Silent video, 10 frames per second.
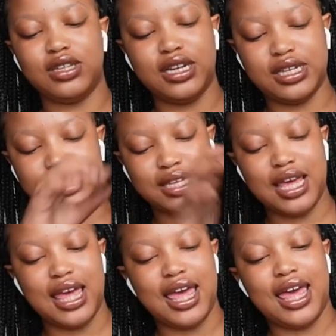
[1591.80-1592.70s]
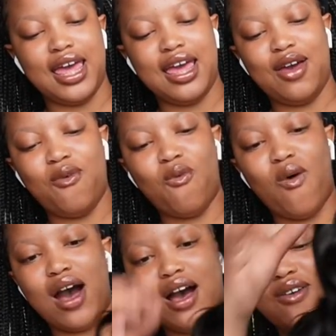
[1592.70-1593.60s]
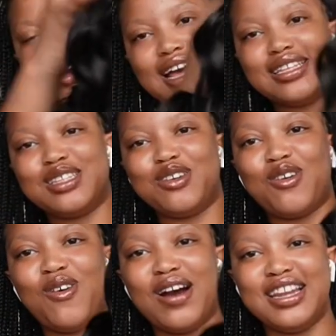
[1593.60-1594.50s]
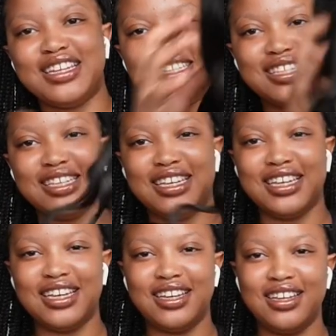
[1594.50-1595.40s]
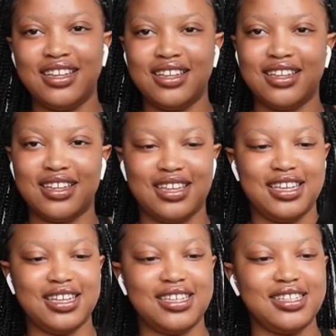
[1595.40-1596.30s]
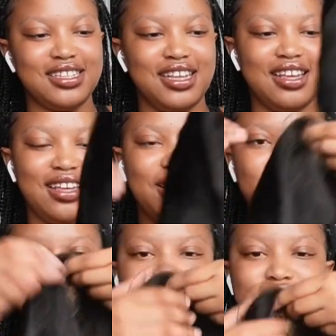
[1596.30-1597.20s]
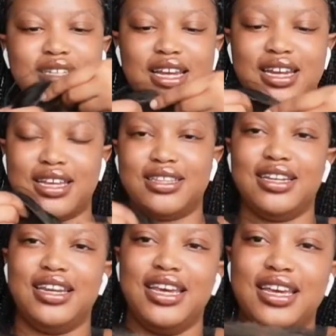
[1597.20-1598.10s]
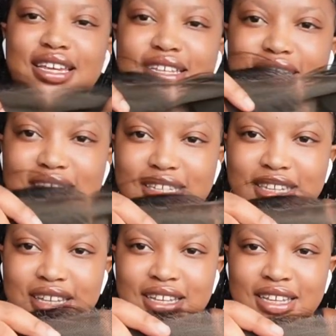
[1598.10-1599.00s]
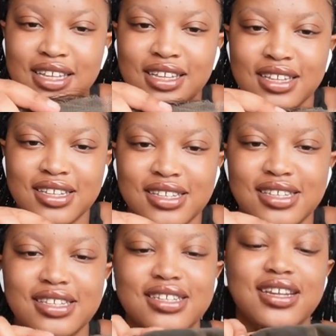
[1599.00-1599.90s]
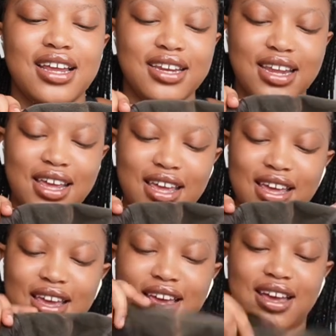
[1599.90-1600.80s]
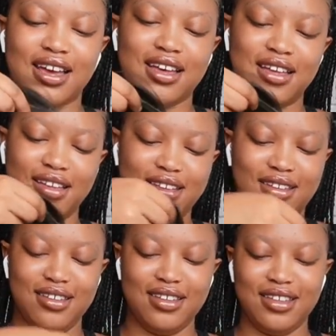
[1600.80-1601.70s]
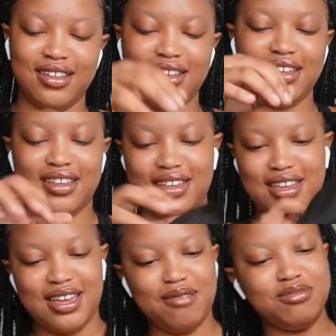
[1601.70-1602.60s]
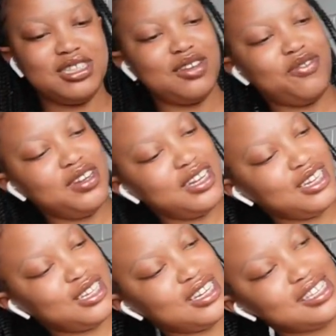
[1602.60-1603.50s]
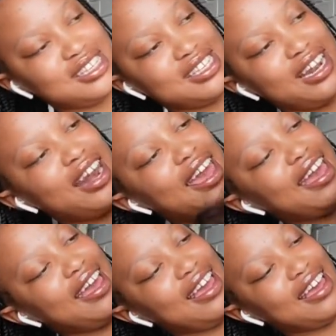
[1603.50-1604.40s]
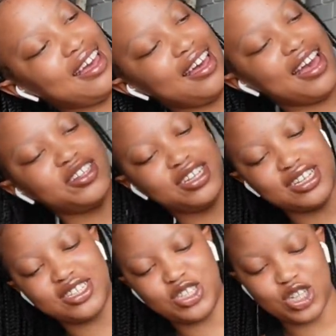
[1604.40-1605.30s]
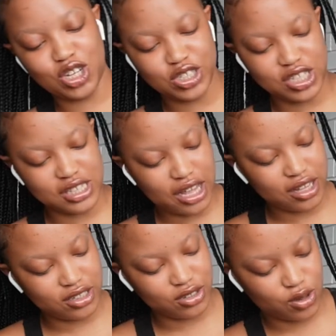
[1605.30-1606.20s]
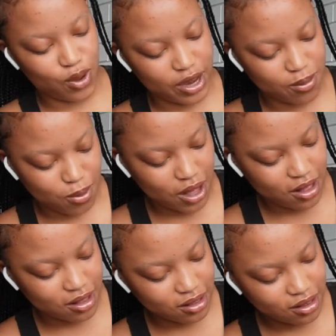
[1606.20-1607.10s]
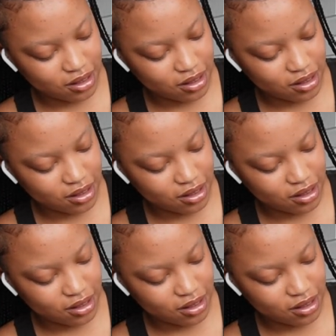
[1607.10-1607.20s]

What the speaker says: the next. Wow, guys, the quality is stunning. The lace, stunning. I'm definitely gonna slay. And she styled it quite well.